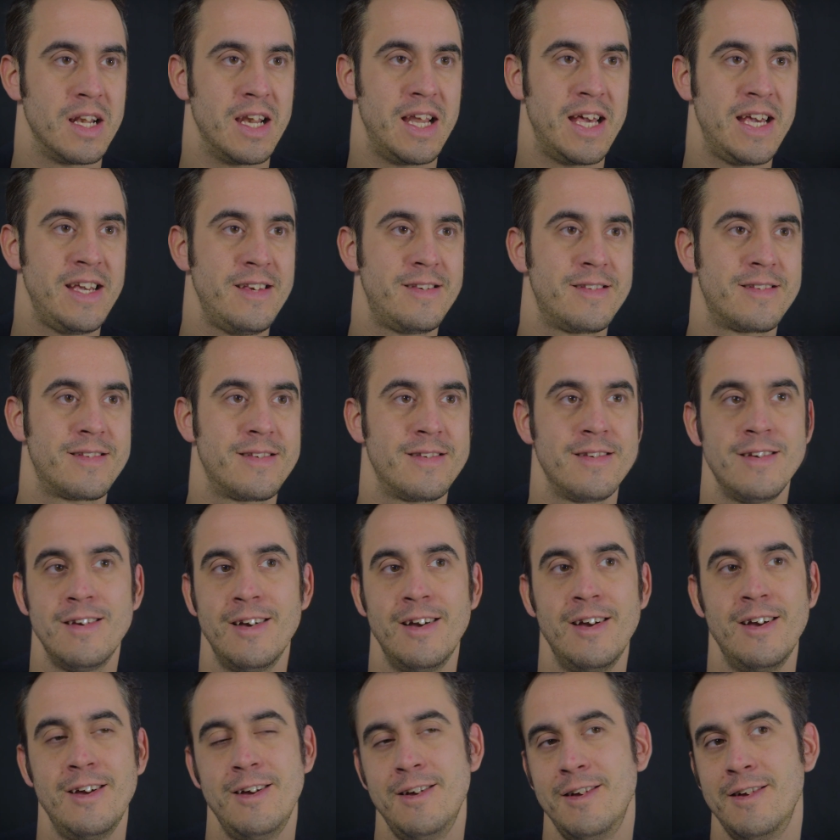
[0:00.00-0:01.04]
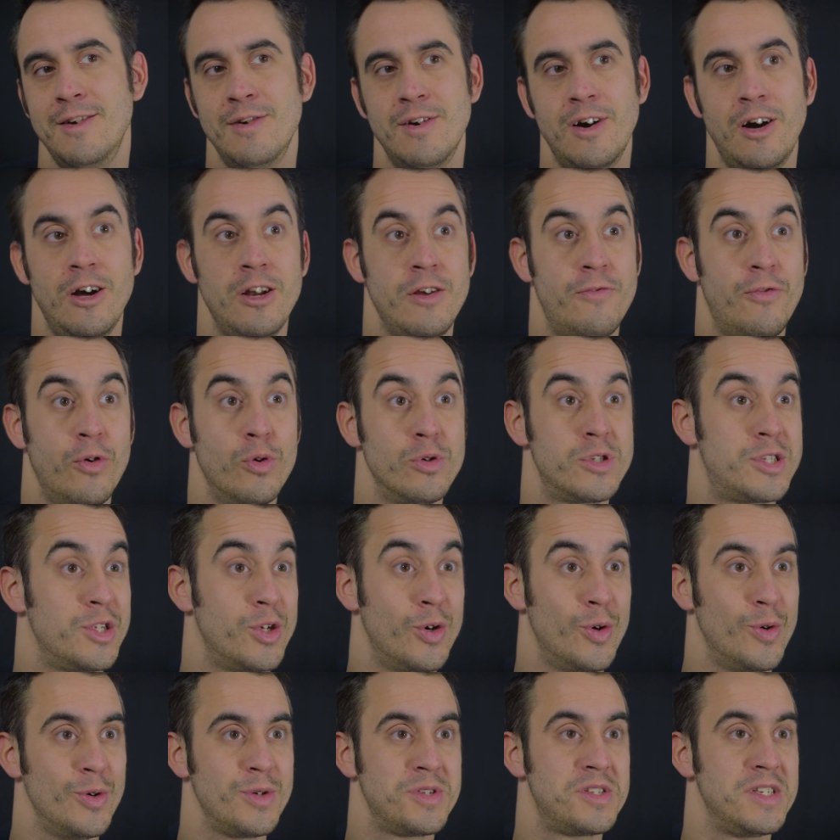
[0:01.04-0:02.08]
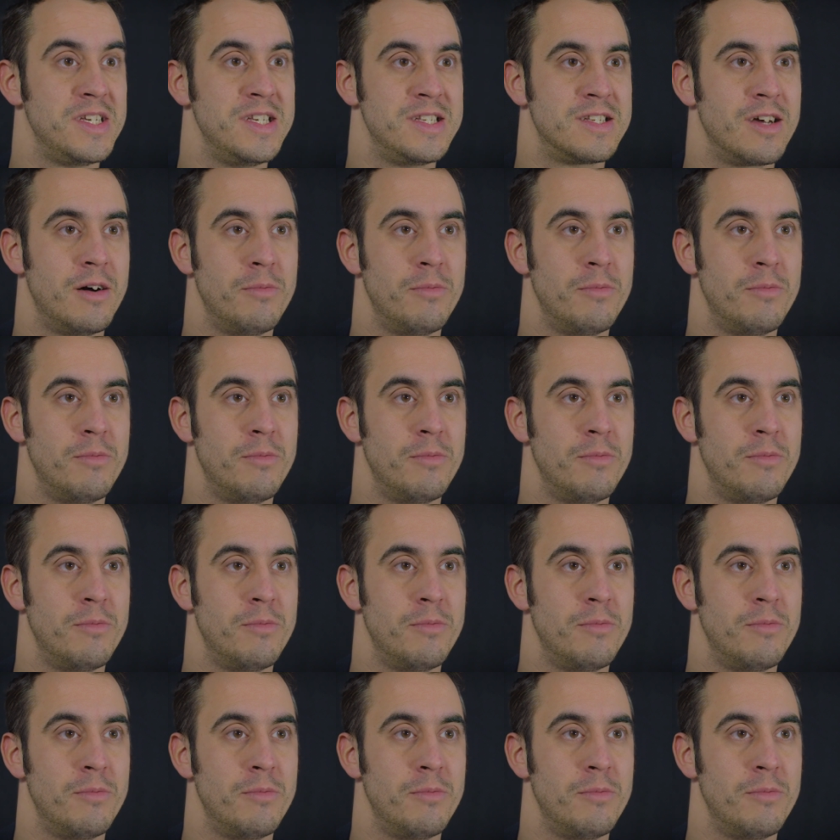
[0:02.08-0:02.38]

least. Only Fools and Horses.